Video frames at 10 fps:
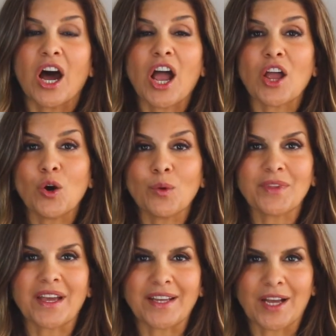I hope
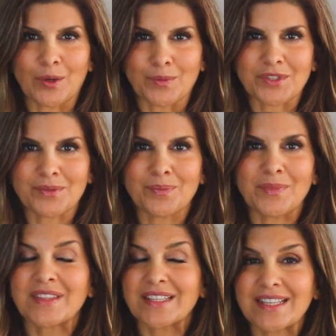that helps.
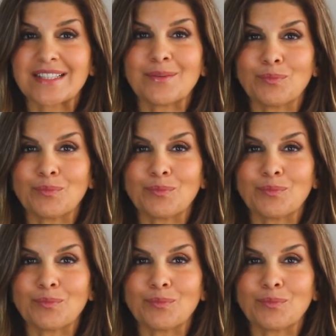This is